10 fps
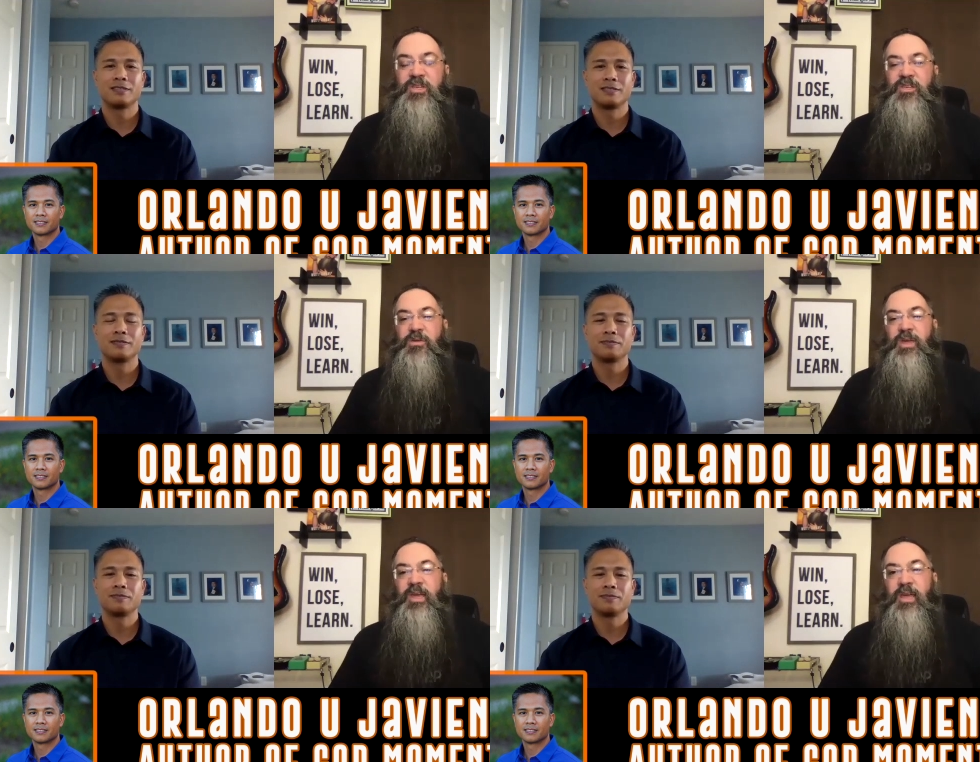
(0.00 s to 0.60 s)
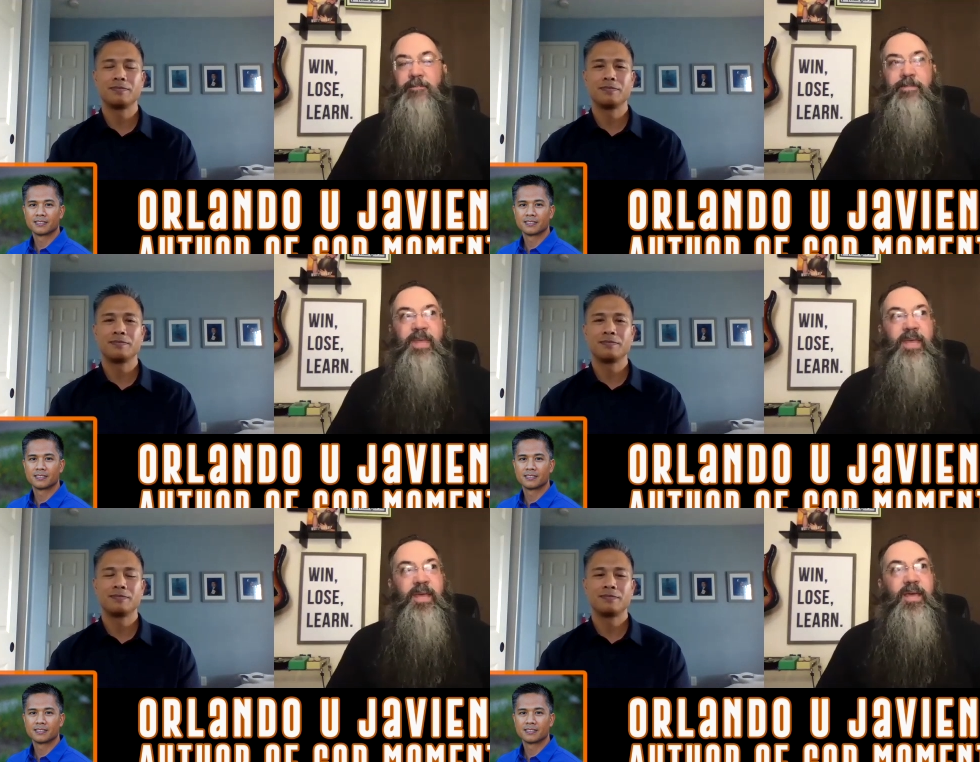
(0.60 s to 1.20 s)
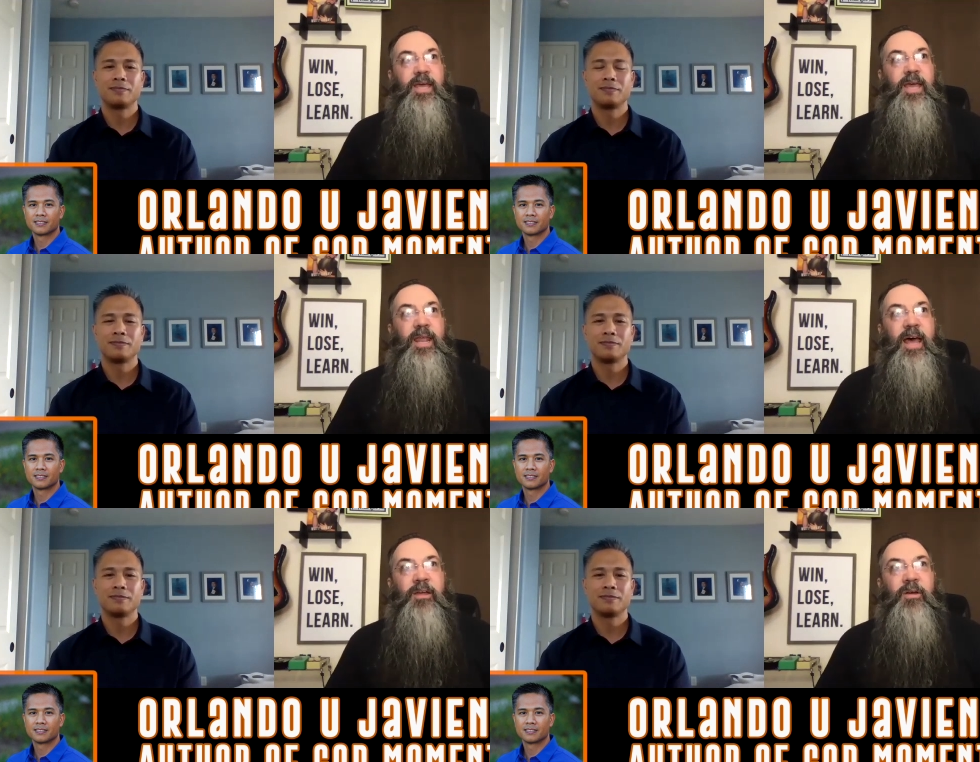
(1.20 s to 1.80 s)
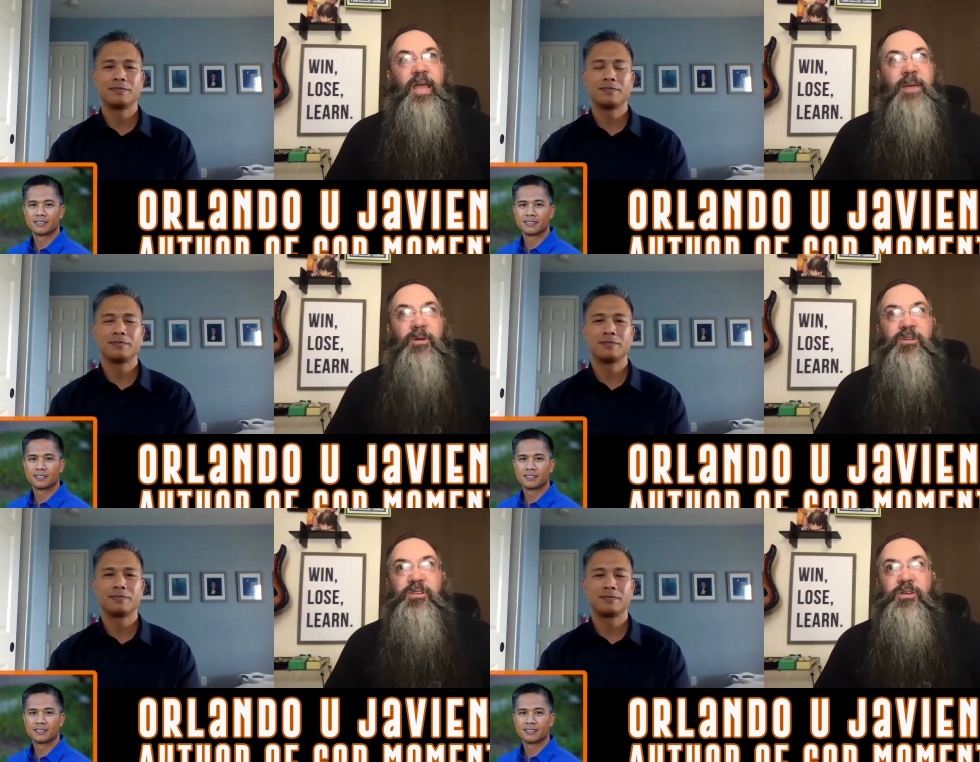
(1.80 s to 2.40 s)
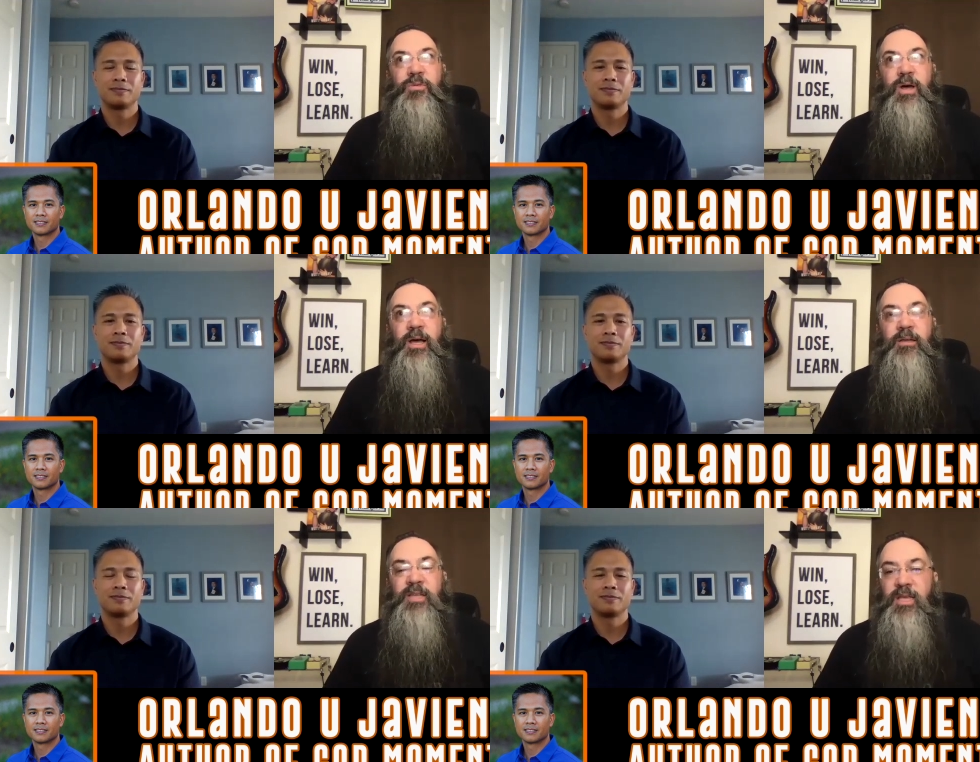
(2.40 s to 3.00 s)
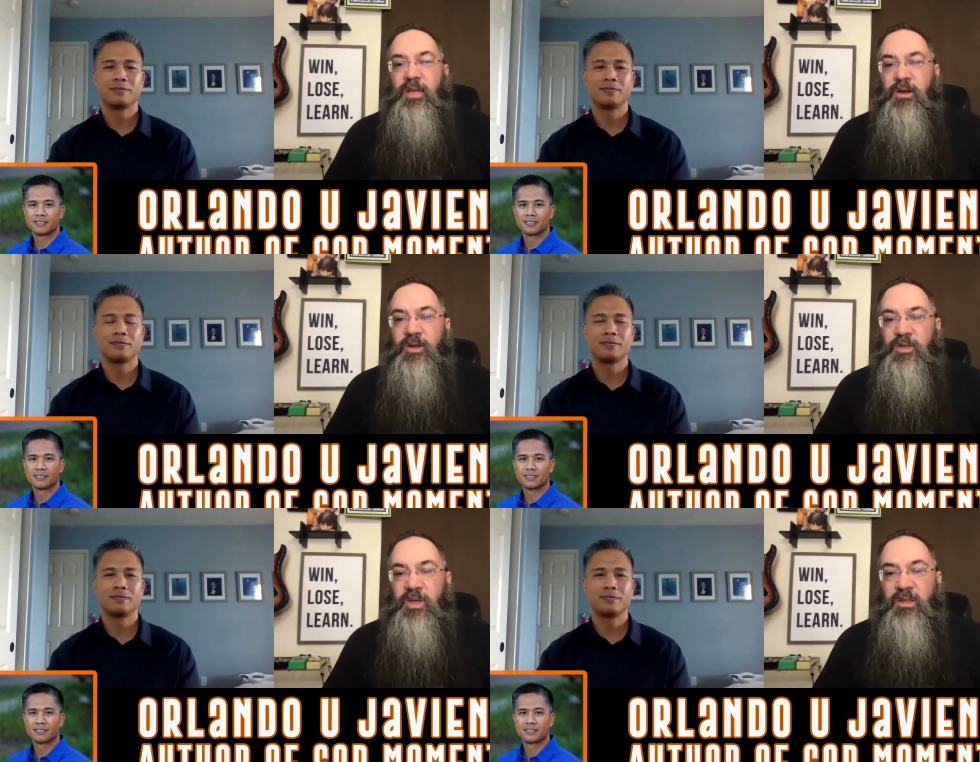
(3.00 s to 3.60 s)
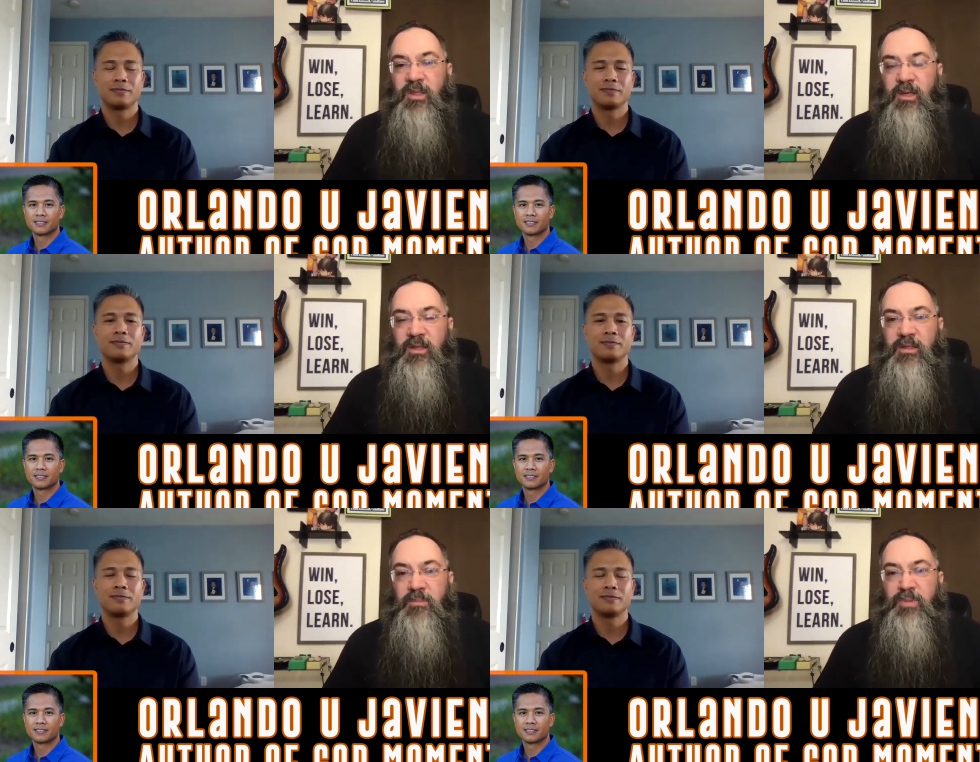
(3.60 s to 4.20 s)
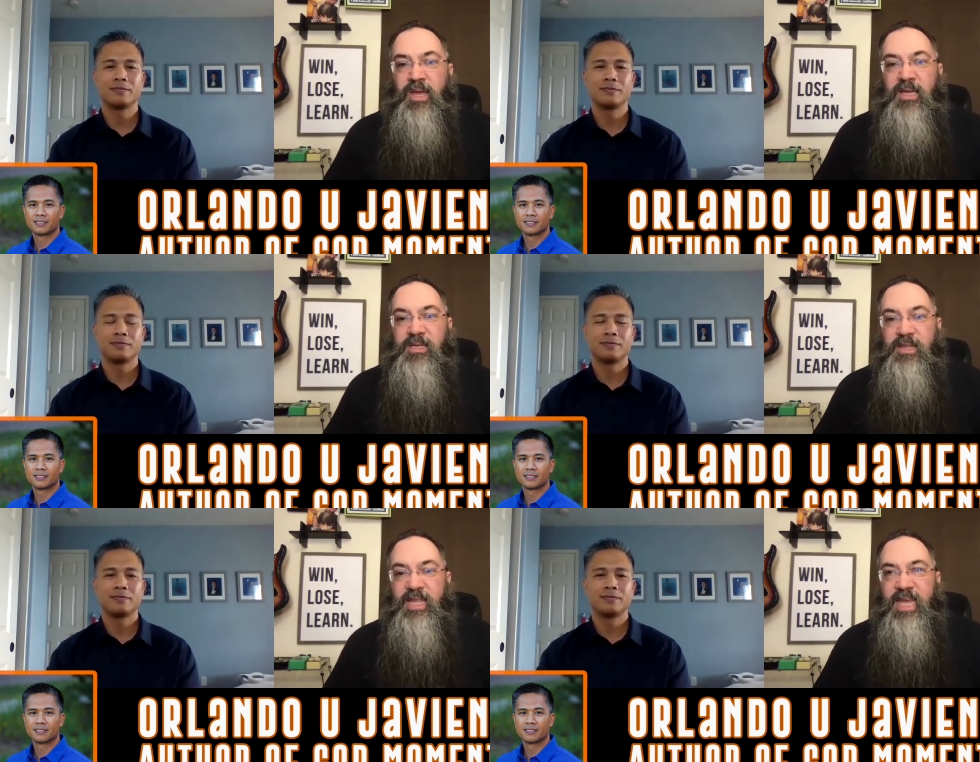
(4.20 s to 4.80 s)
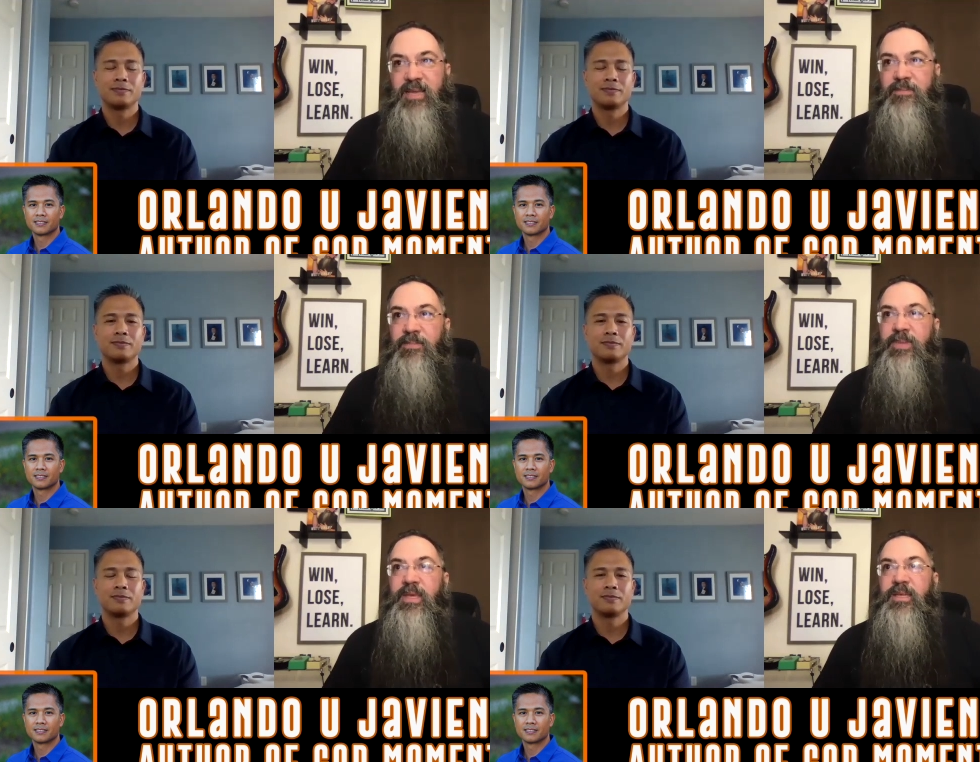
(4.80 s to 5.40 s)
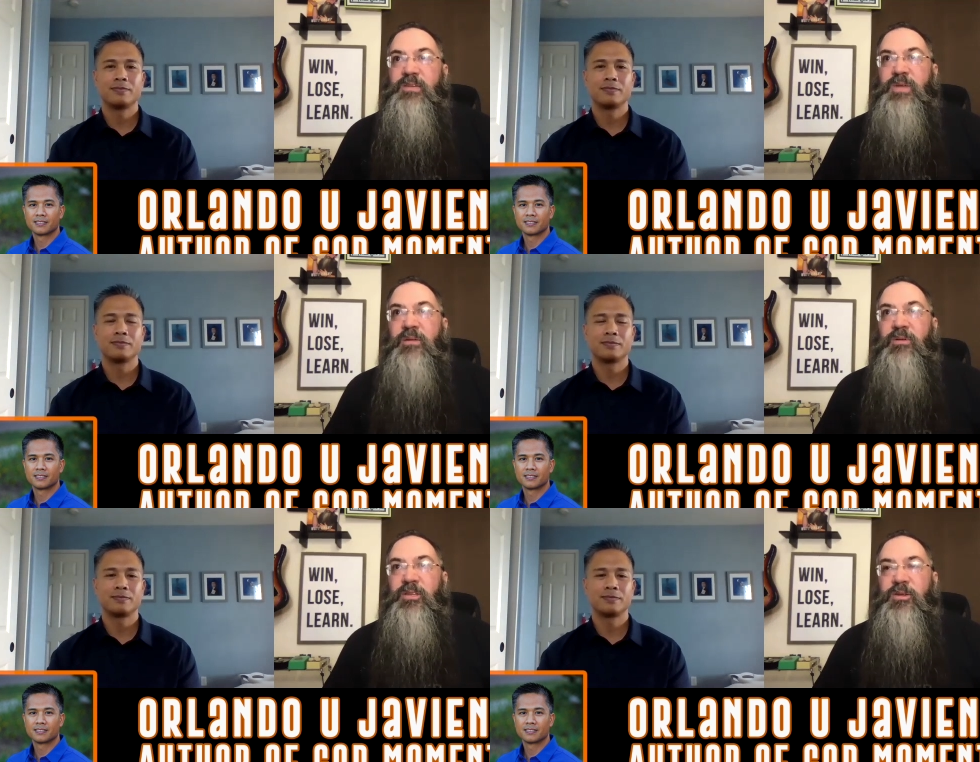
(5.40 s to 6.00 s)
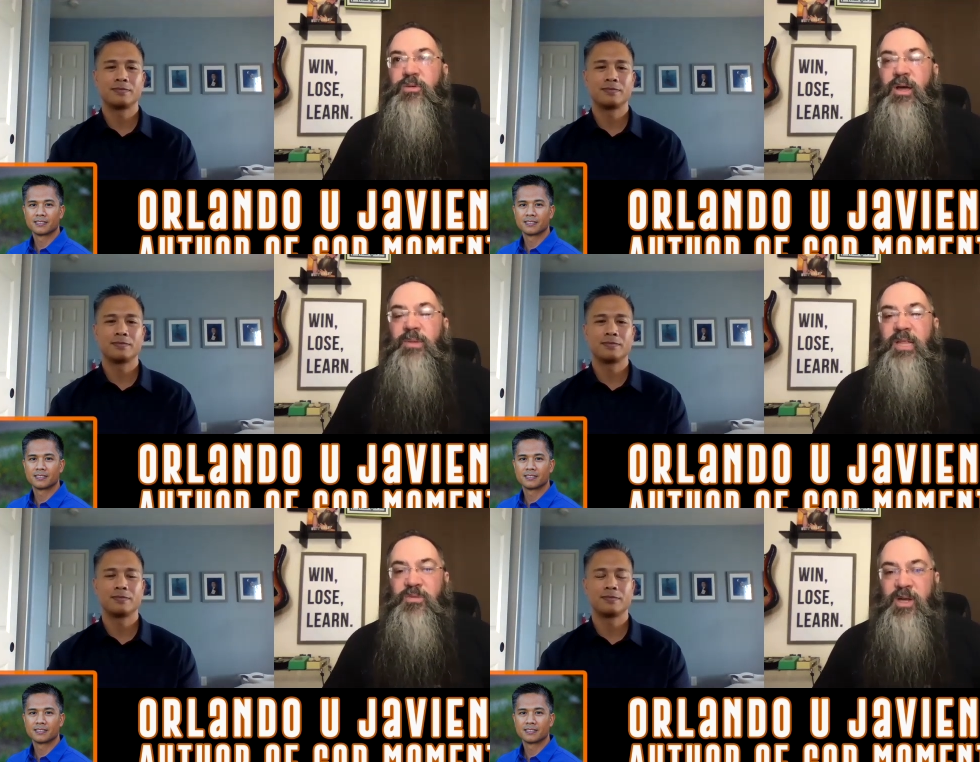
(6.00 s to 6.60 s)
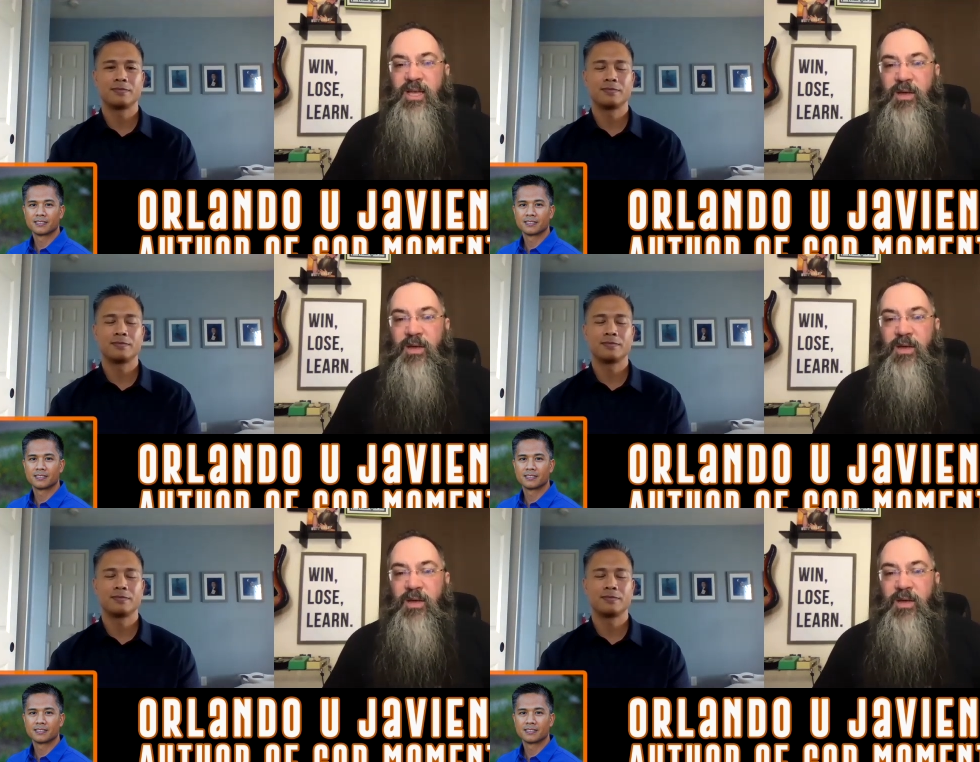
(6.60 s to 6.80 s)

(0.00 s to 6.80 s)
Speaker 1: doing, and how you're able to hear is really the biggest thing, to be able to, I mean, that's what God